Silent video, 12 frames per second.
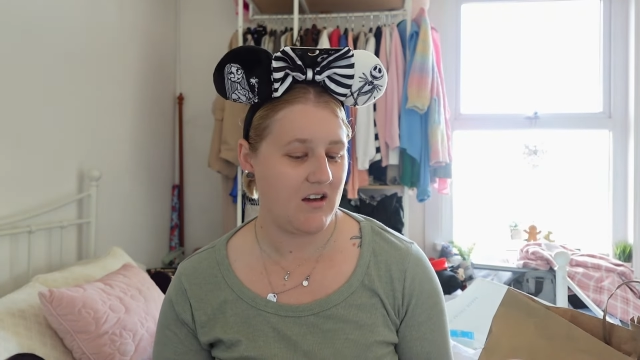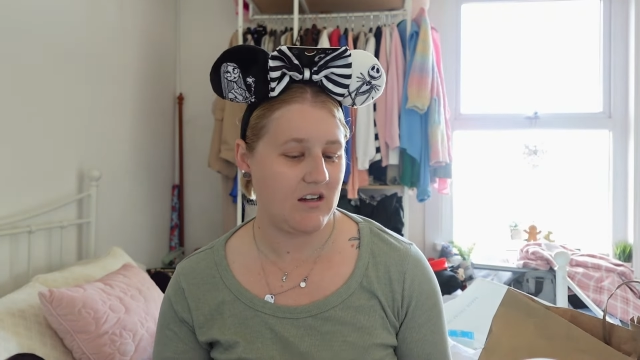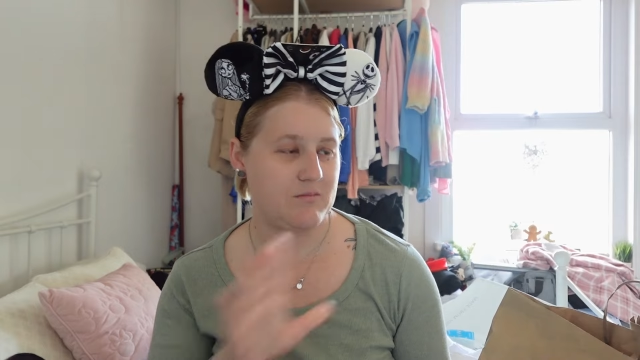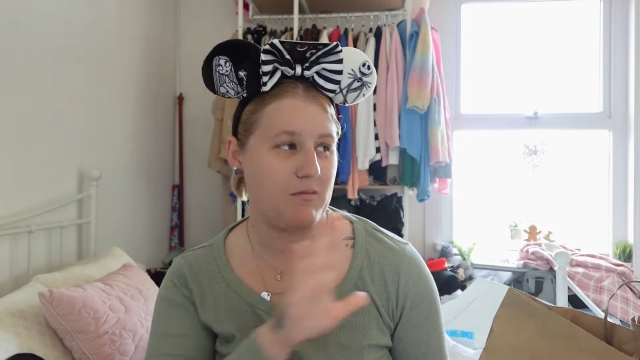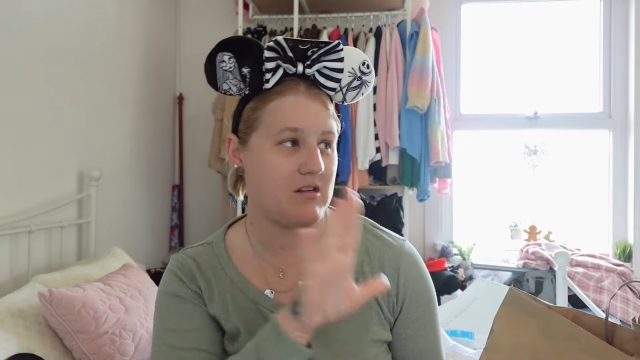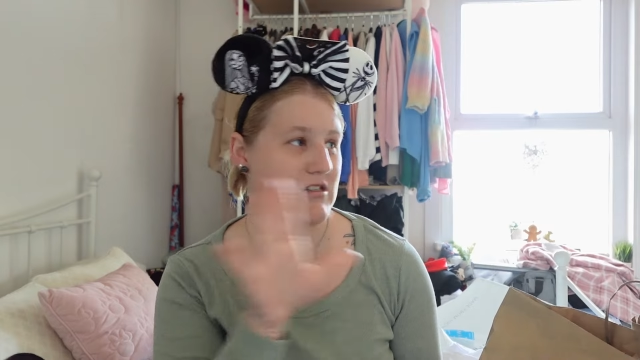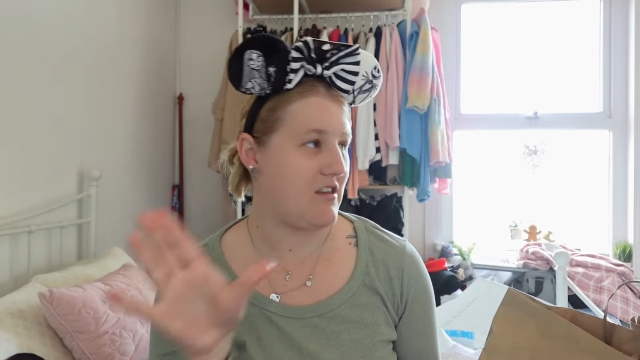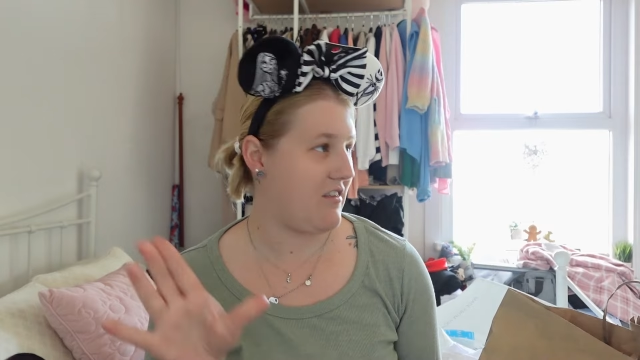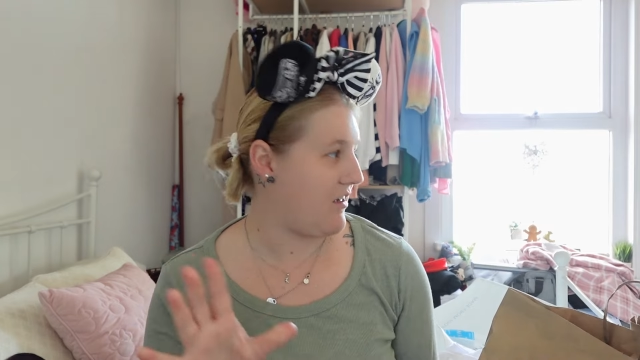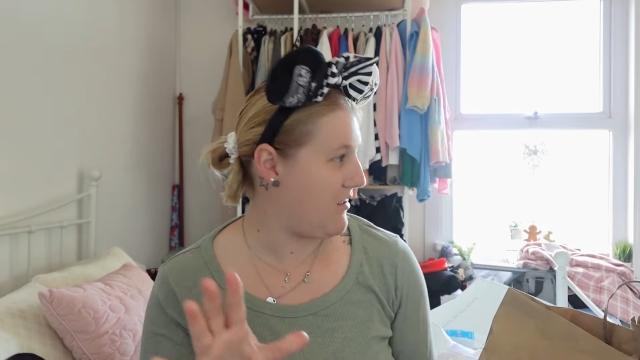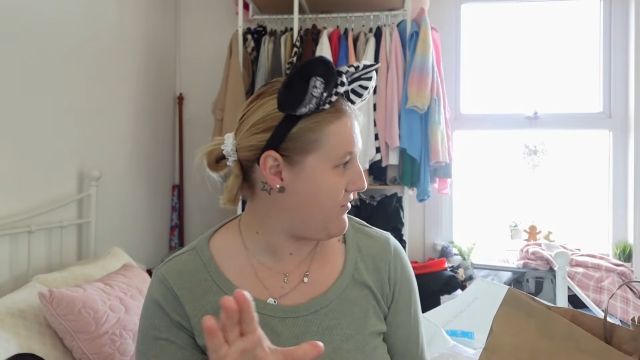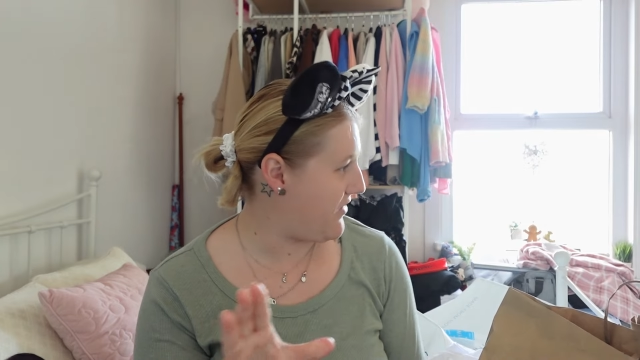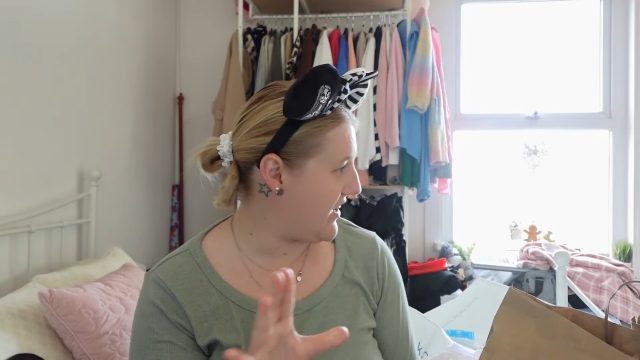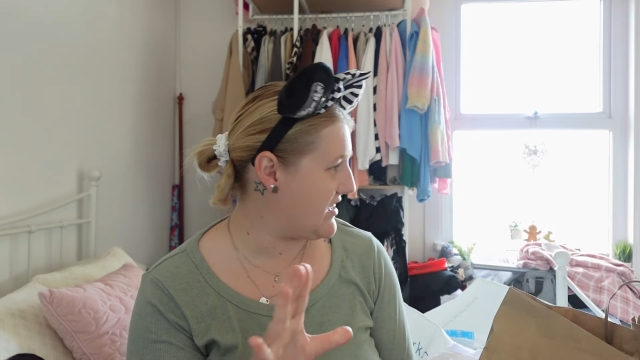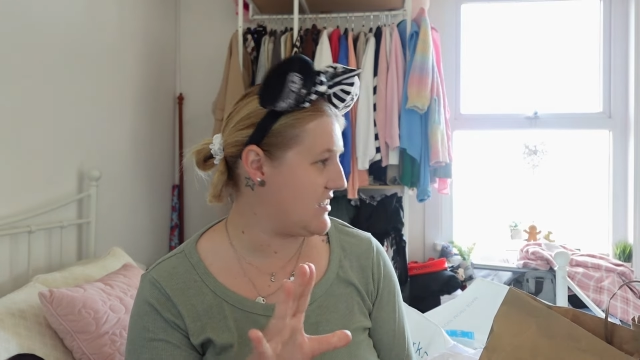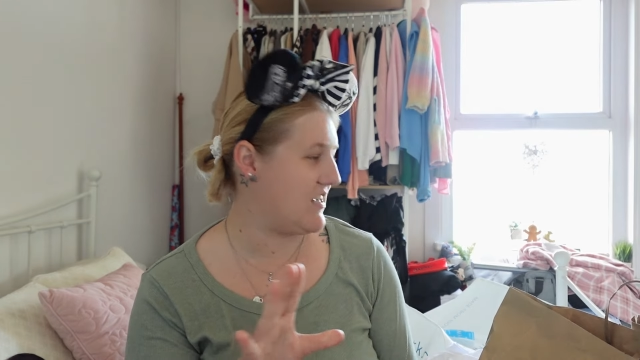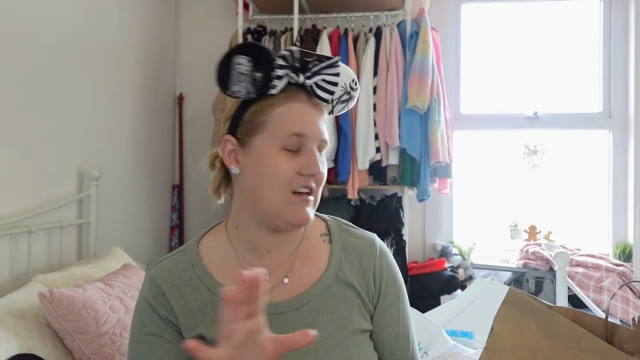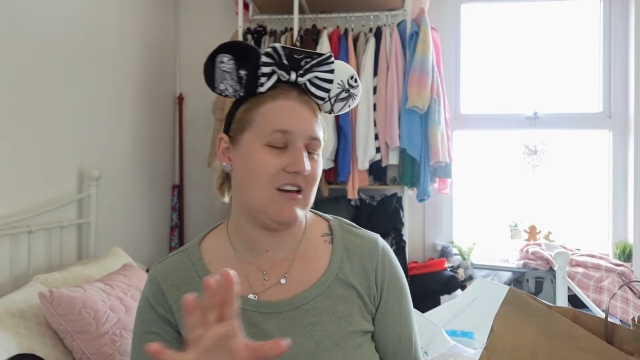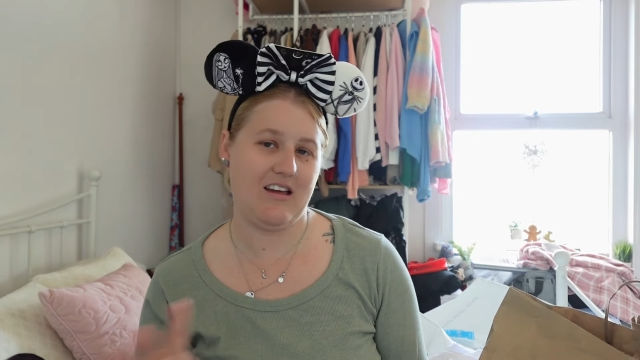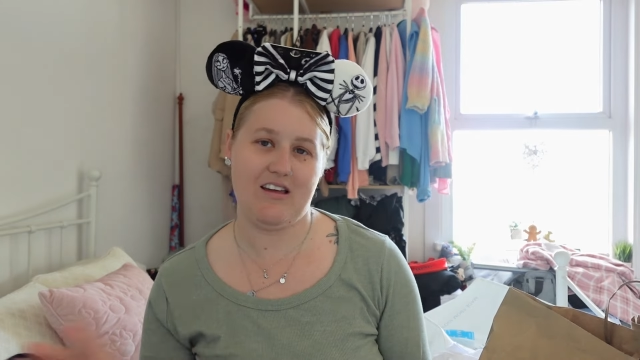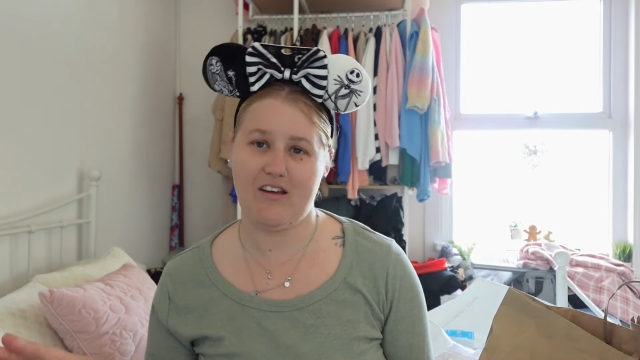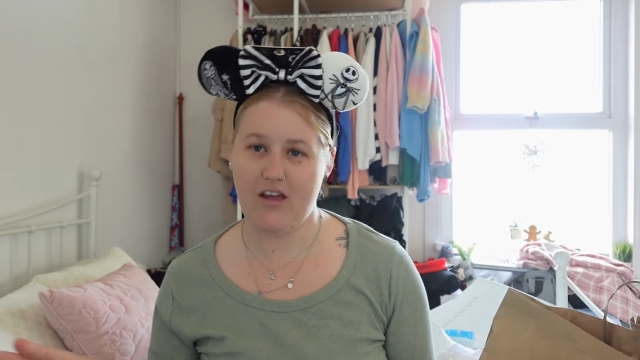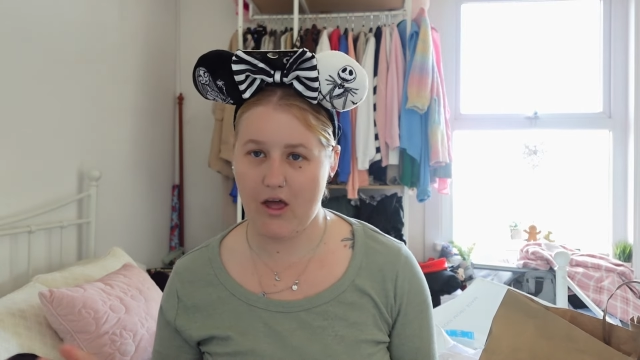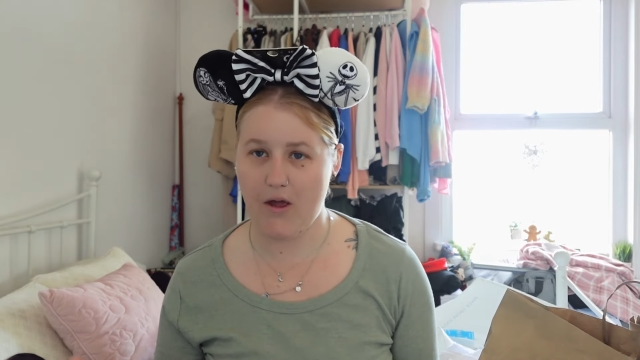Because most of the things
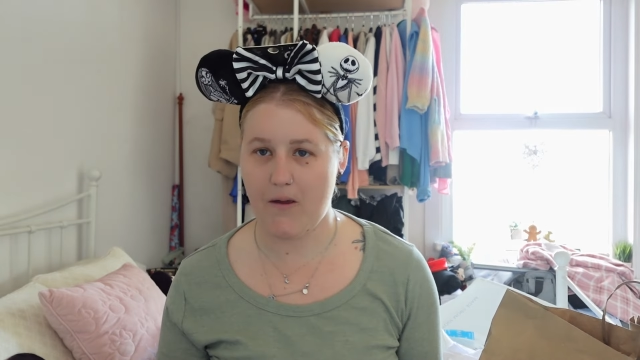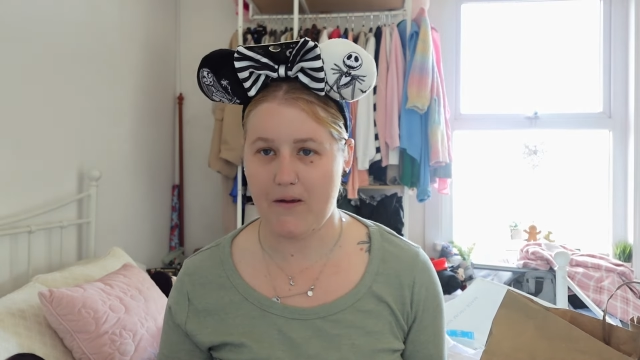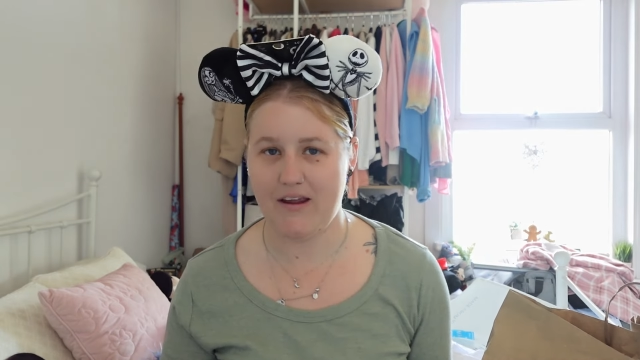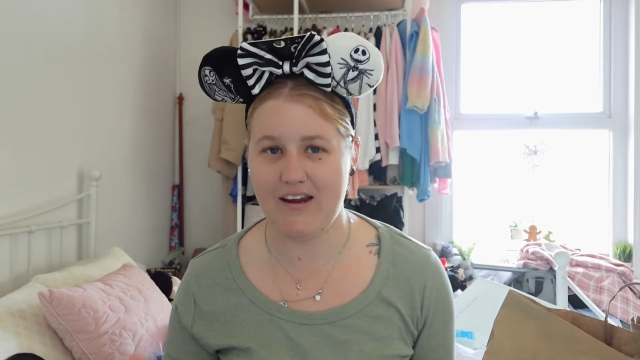in